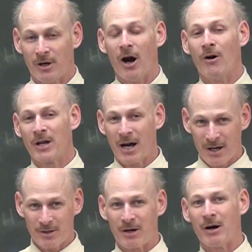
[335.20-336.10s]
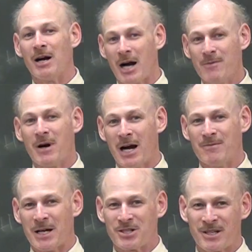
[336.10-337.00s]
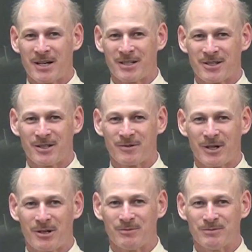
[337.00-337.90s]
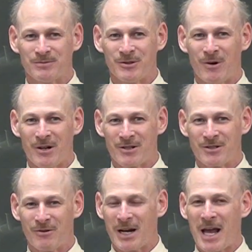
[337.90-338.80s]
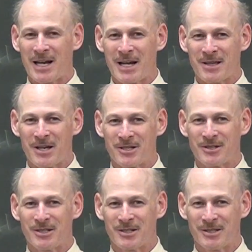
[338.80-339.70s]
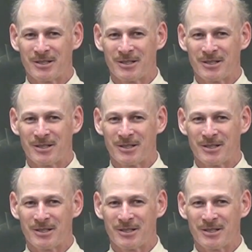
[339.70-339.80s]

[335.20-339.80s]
Oh yeah, I mentioned that. I saw you. Do you want to add anything to it?